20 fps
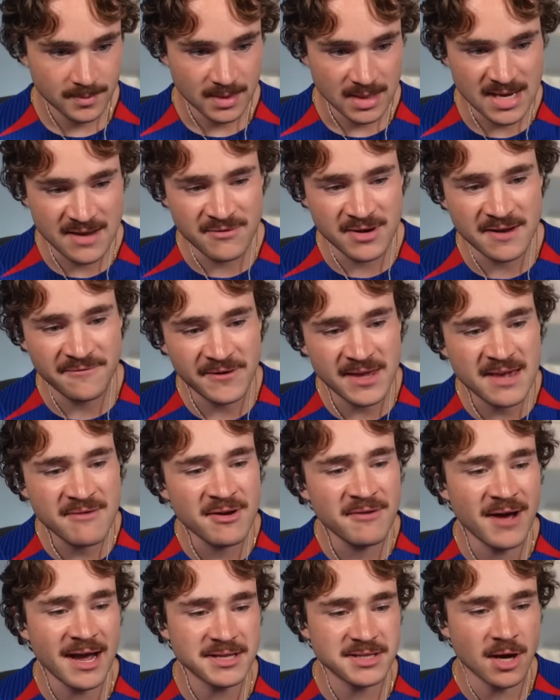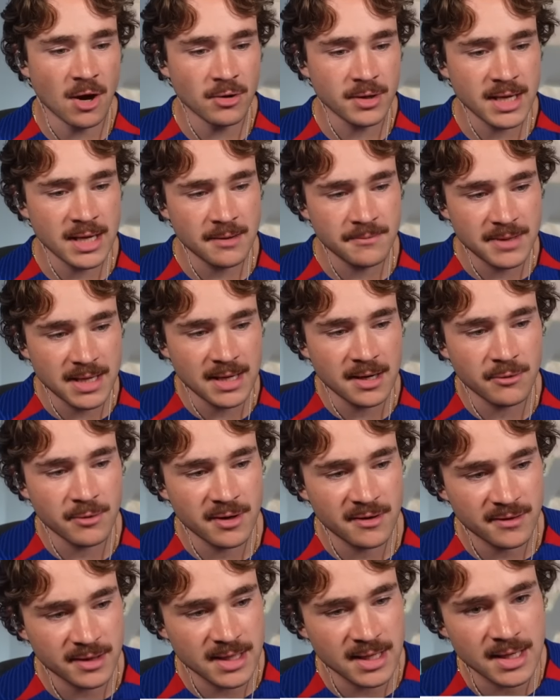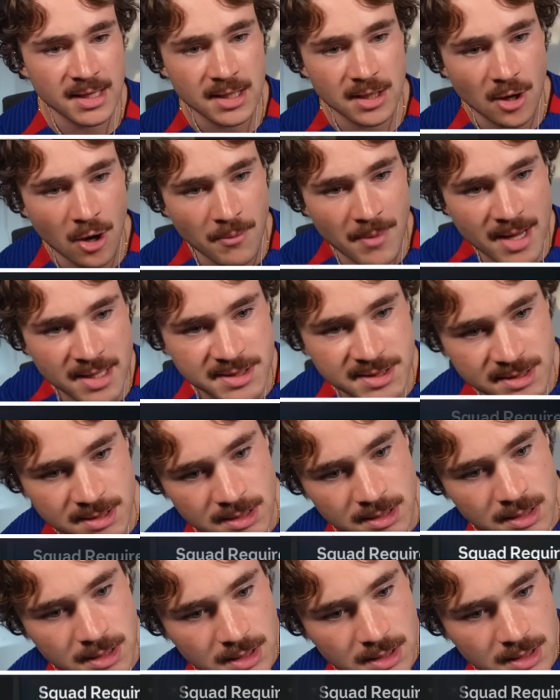Even if I don't get him, getting Gomez